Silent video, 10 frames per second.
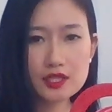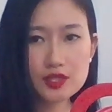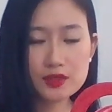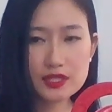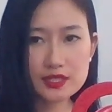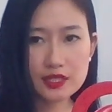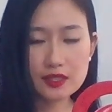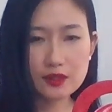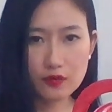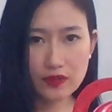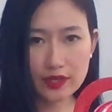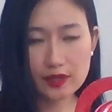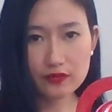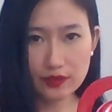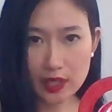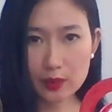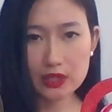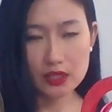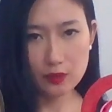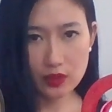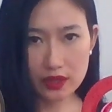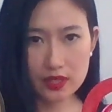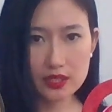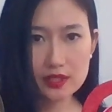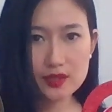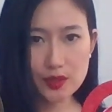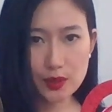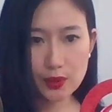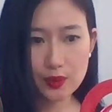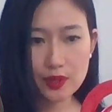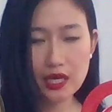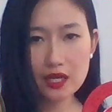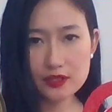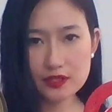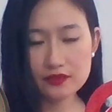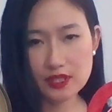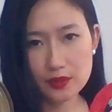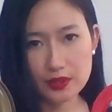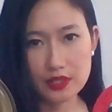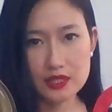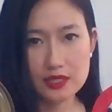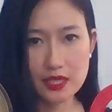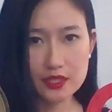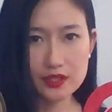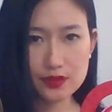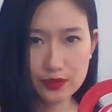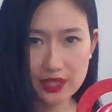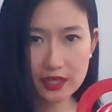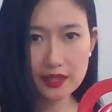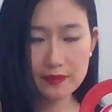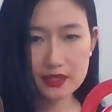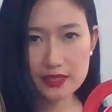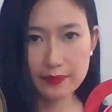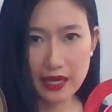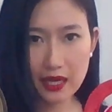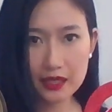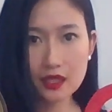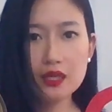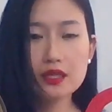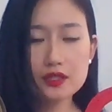She was seen very frequently with it, so the House of Dior decided to rename this bag